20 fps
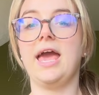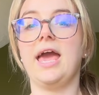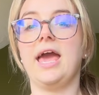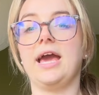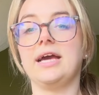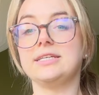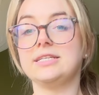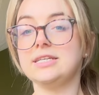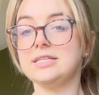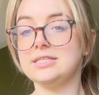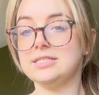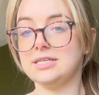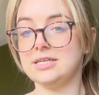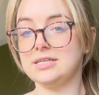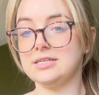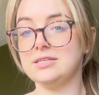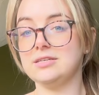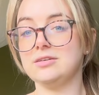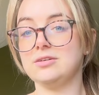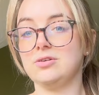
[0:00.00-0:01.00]
and it
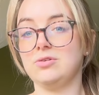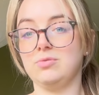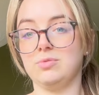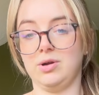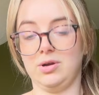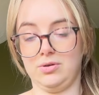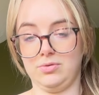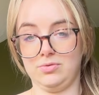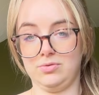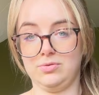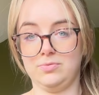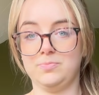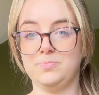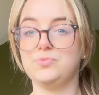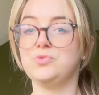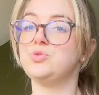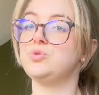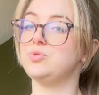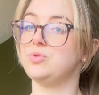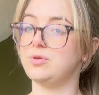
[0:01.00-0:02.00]
did grow
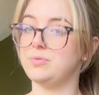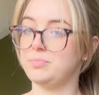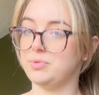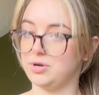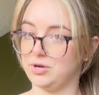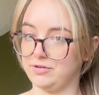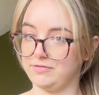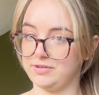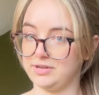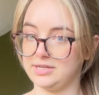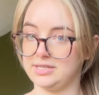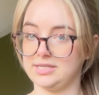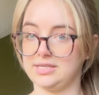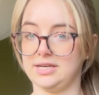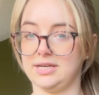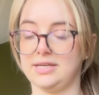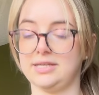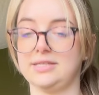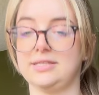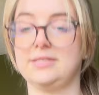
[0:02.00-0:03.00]
to the perfect
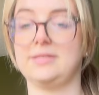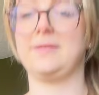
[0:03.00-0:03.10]
size.